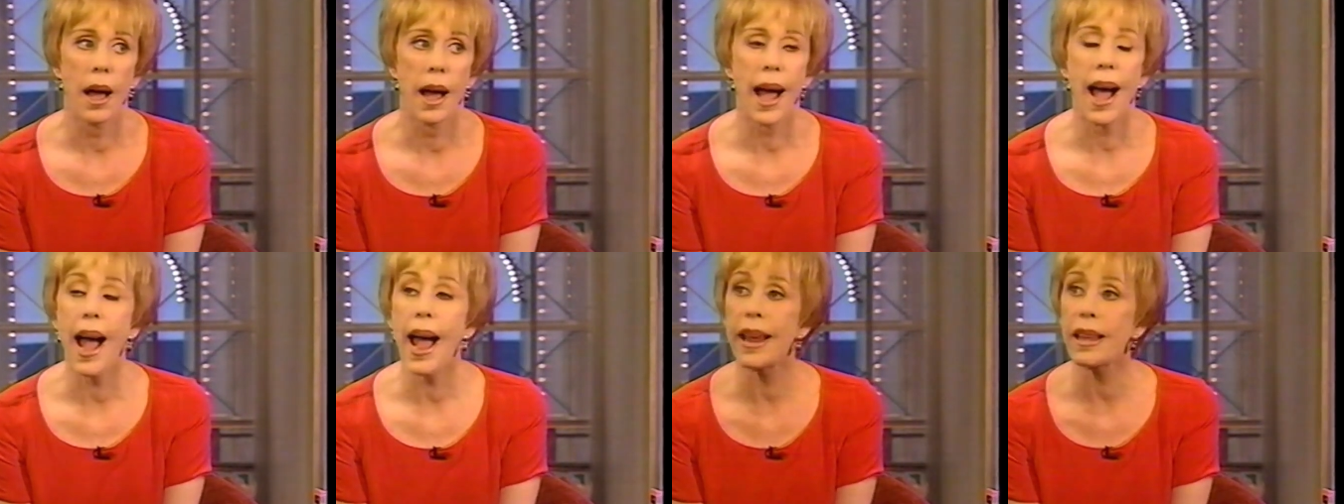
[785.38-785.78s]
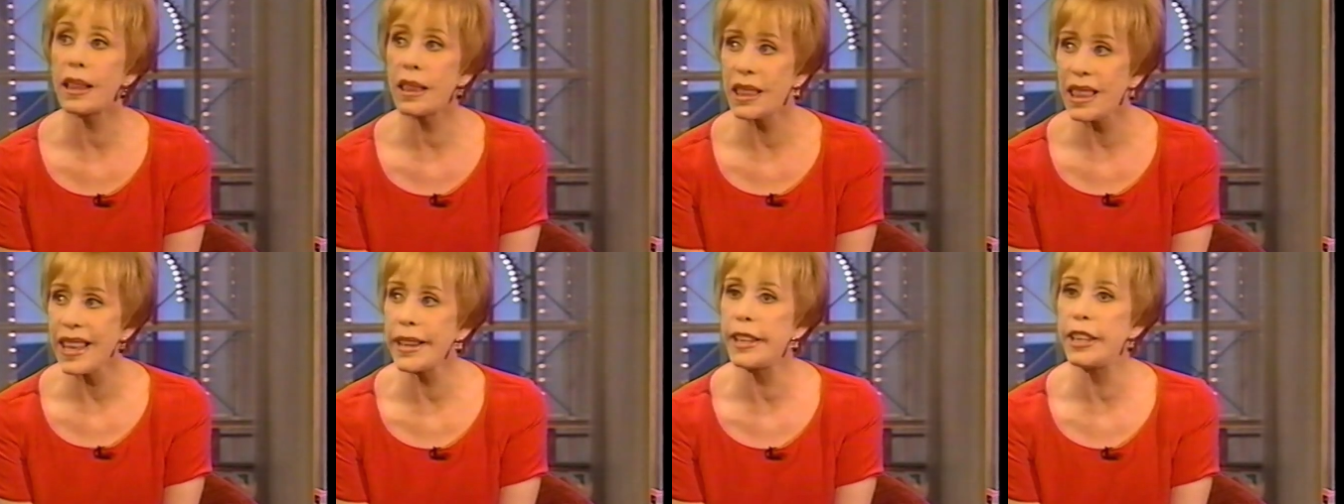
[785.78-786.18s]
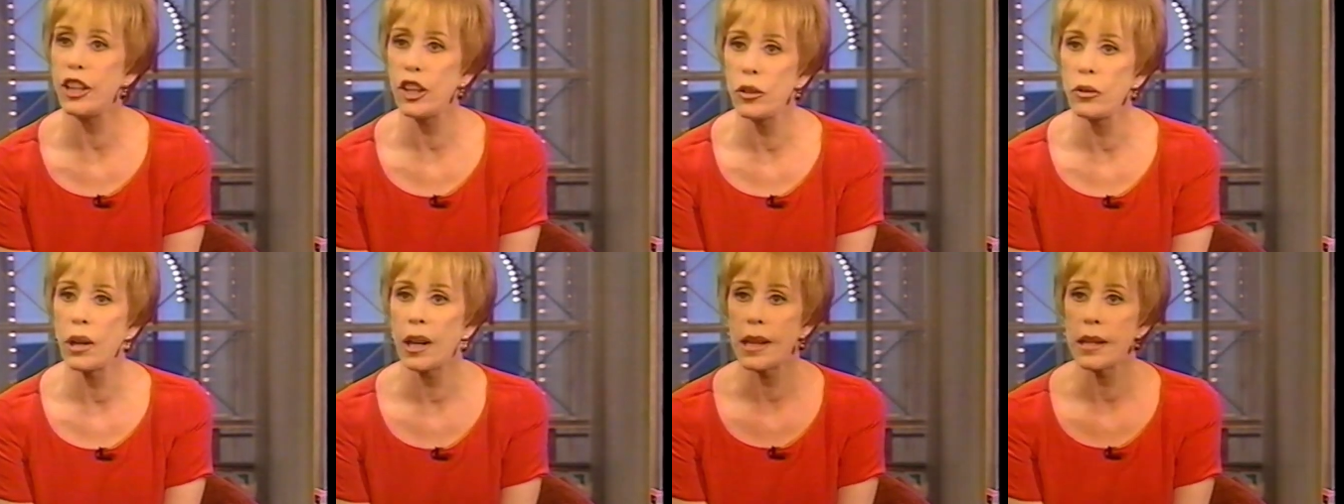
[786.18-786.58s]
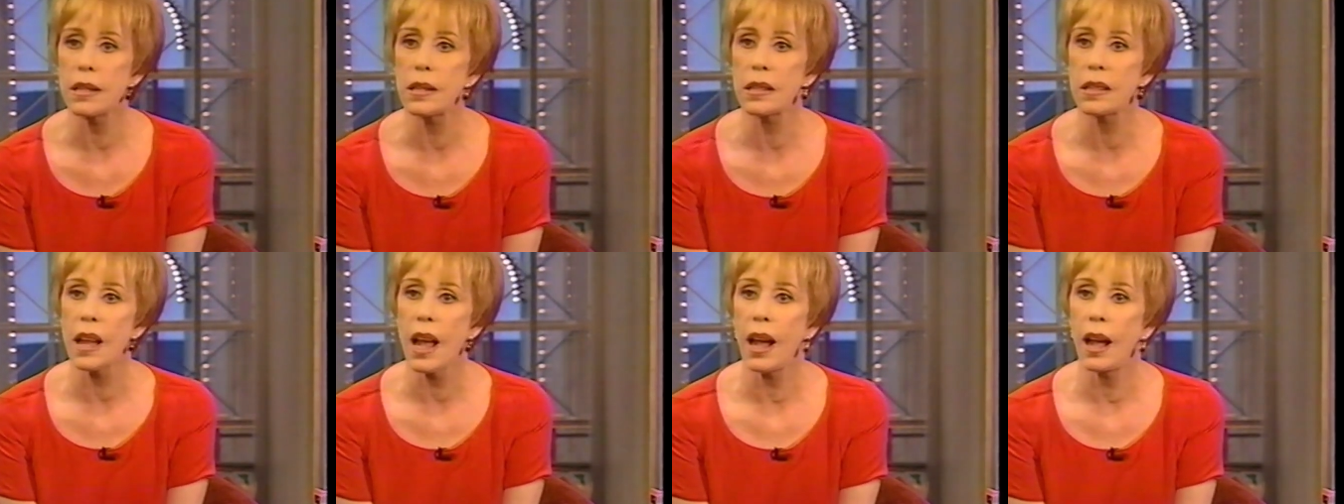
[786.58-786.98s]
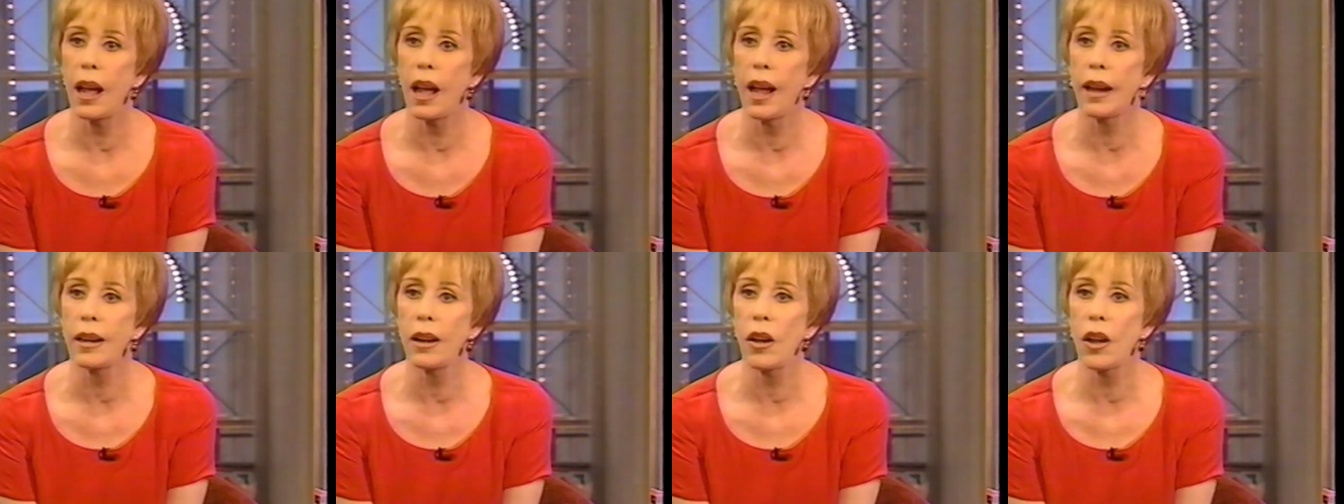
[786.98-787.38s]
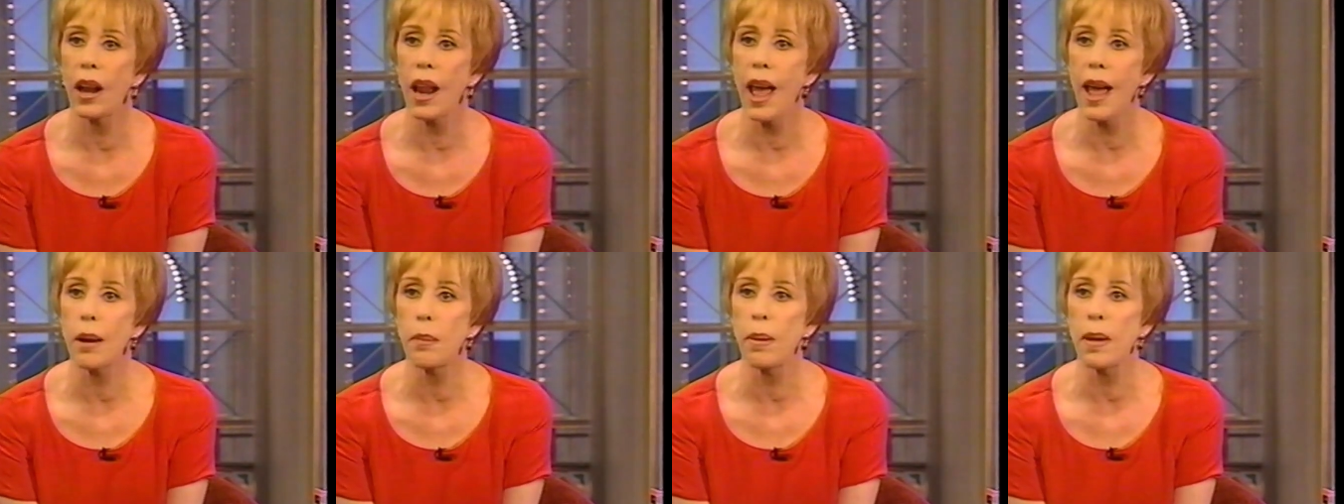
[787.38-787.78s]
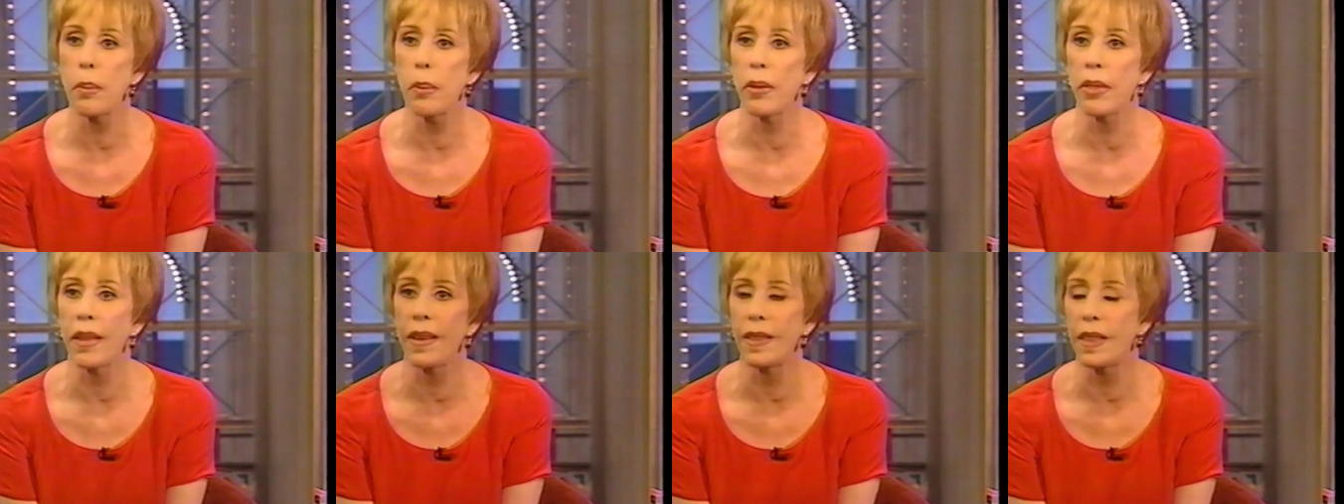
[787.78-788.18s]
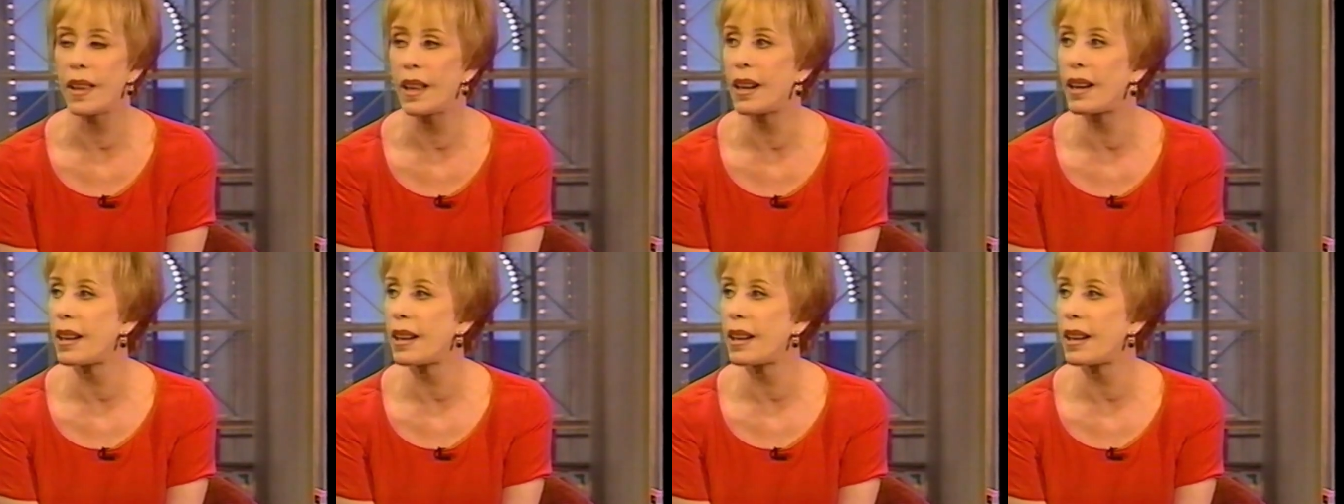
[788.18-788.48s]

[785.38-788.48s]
I think Eunice. I know a lot of people think it's.